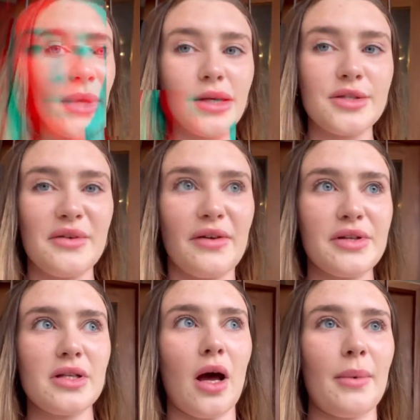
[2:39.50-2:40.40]
So we found a
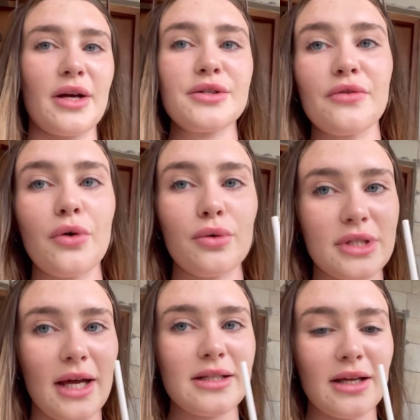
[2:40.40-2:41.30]
Starbucks, of course I
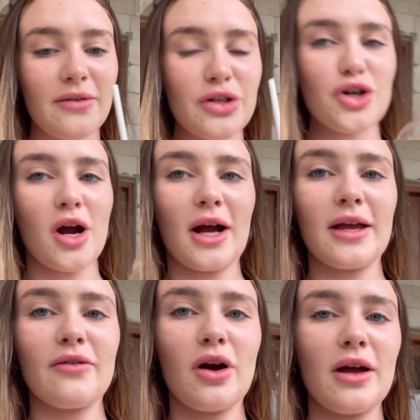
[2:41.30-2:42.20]
had to give it a try.
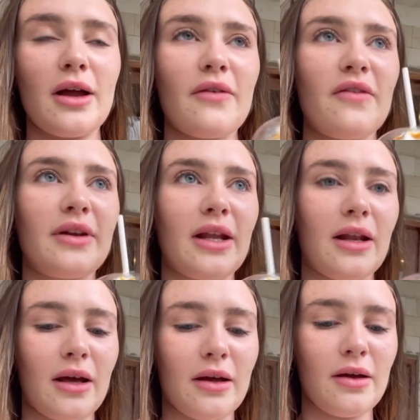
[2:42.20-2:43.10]
I've got a
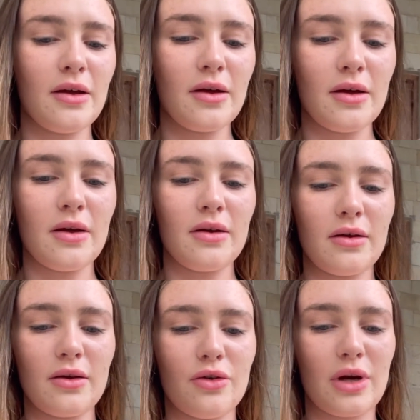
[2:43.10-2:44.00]
vanilla
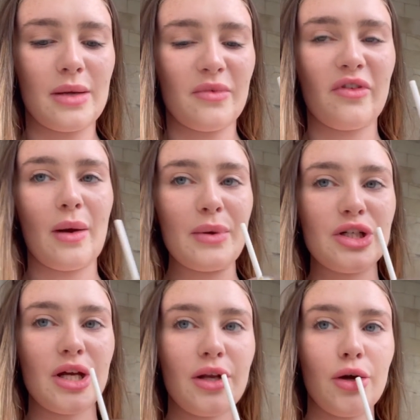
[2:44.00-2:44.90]
cream
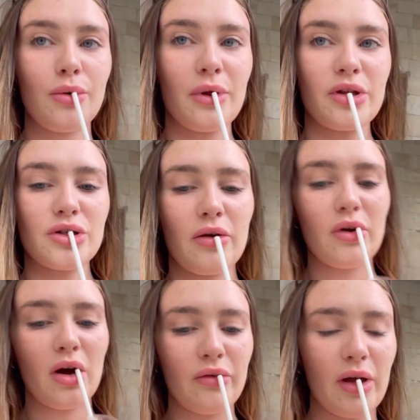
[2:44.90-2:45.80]
frappuccino with a shot of
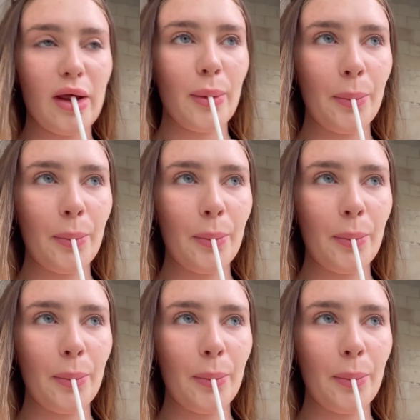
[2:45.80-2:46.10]
coffee.